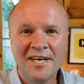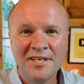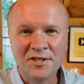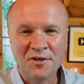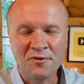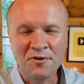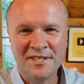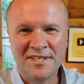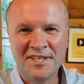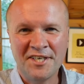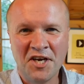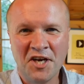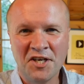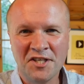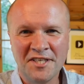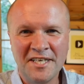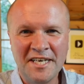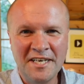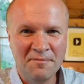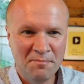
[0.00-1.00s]
Sorry to
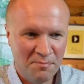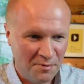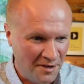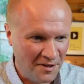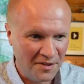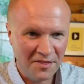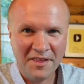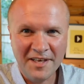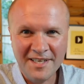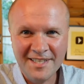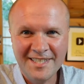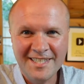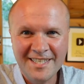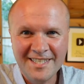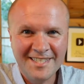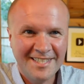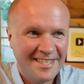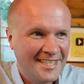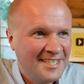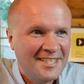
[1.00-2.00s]
cut in, but this
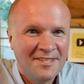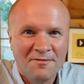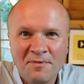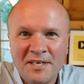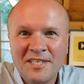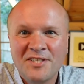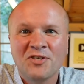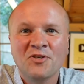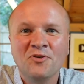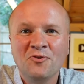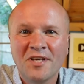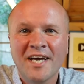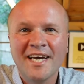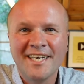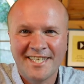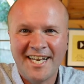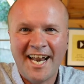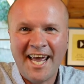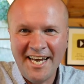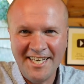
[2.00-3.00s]
is me 2
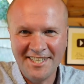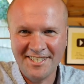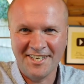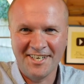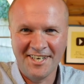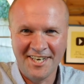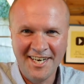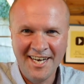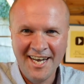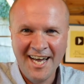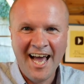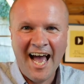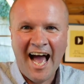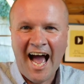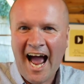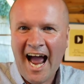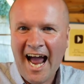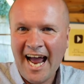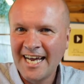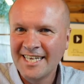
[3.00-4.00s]
days later
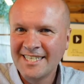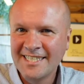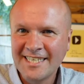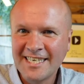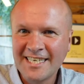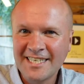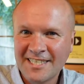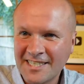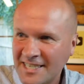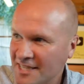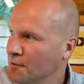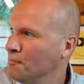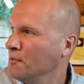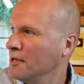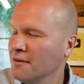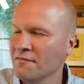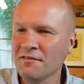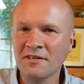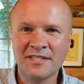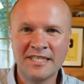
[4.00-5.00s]
and it's in the
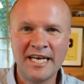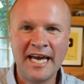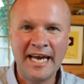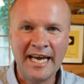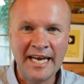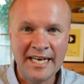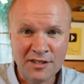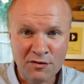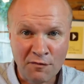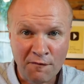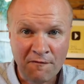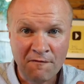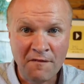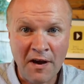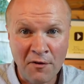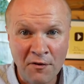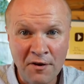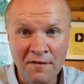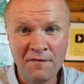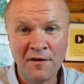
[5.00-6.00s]
middle of the day. It's
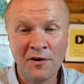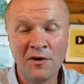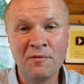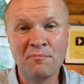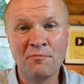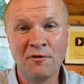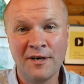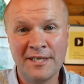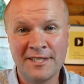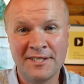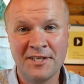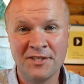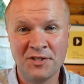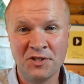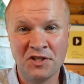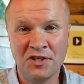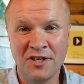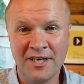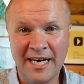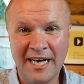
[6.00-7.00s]
very, very bright
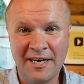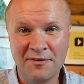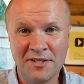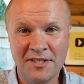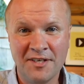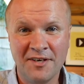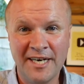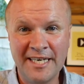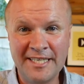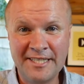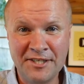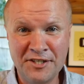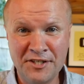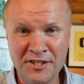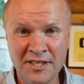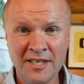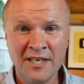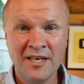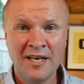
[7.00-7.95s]
sunshine outside and